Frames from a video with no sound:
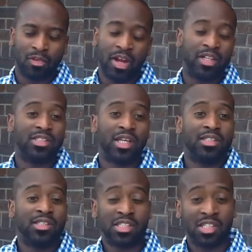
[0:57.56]
greatest
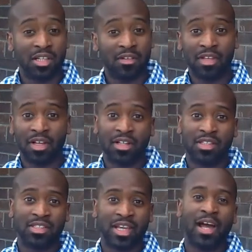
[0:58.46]
things that she could have done
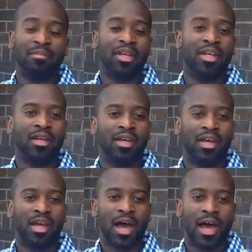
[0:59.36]
is got me
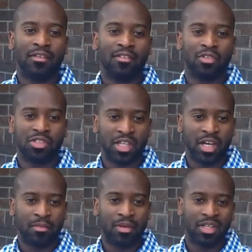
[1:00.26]
out of
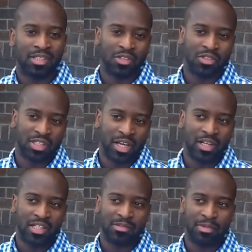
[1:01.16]
Louisiana, because
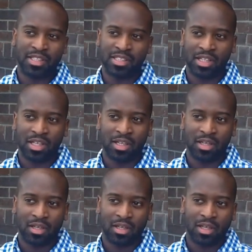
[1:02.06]
Louisiana is basically,
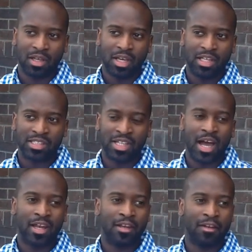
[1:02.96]
it's not